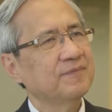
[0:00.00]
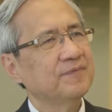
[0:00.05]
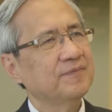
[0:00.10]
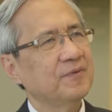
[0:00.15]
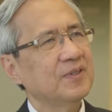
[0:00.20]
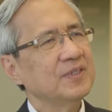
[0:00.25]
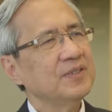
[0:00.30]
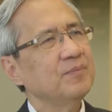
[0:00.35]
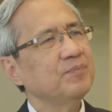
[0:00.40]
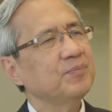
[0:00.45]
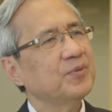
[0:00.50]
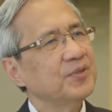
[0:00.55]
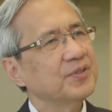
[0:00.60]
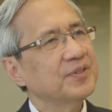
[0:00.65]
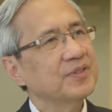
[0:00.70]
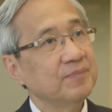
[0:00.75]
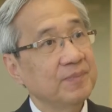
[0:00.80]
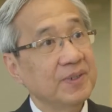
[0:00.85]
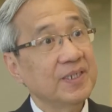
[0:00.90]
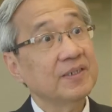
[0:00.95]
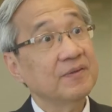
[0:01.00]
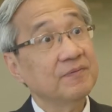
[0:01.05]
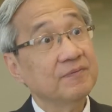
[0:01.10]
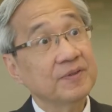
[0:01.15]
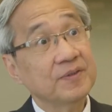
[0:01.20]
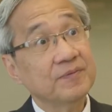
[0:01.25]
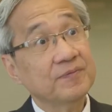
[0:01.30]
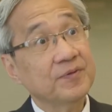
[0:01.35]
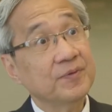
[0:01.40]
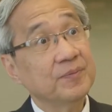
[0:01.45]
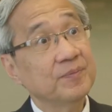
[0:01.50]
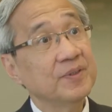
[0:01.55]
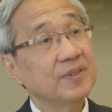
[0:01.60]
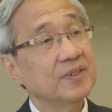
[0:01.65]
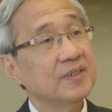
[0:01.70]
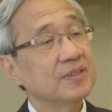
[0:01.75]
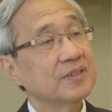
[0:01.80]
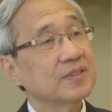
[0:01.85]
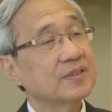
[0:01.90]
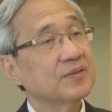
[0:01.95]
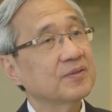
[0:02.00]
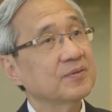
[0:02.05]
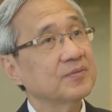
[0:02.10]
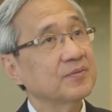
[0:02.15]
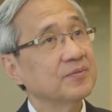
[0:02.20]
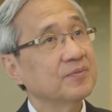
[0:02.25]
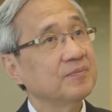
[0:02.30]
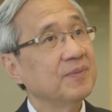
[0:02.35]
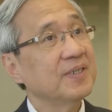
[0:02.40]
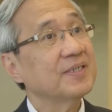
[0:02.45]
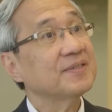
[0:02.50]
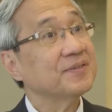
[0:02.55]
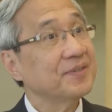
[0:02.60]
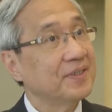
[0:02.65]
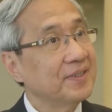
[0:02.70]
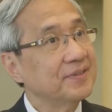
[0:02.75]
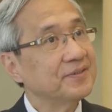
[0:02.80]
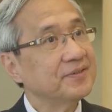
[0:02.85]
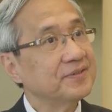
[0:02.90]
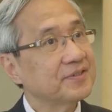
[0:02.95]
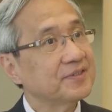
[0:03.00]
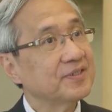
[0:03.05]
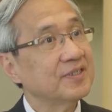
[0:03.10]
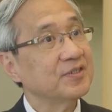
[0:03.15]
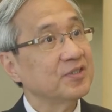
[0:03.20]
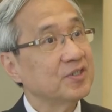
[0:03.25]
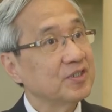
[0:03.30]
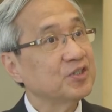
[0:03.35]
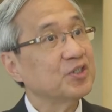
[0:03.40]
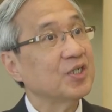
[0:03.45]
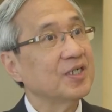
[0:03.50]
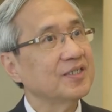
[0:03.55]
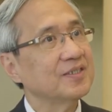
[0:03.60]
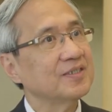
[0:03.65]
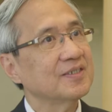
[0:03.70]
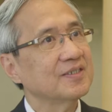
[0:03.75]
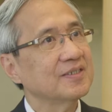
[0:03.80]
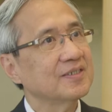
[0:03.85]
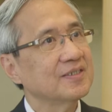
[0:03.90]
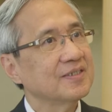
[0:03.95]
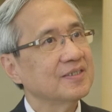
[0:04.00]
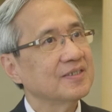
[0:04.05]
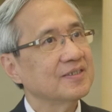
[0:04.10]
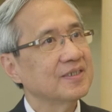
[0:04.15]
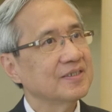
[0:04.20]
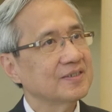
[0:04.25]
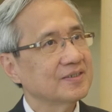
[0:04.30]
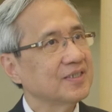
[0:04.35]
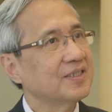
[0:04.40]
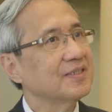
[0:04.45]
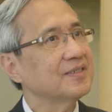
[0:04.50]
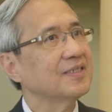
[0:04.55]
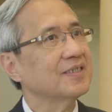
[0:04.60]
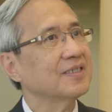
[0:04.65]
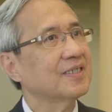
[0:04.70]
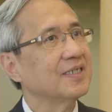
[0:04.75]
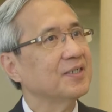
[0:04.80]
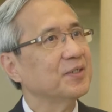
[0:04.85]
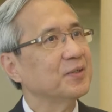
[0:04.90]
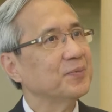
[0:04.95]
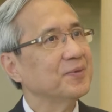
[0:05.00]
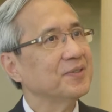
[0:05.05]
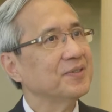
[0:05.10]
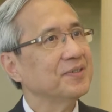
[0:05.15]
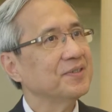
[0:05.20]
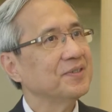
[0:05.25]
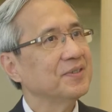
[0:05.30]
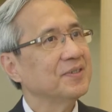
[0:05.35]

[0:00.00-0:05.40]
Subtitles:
One important benefit for me is to better understand the China economy,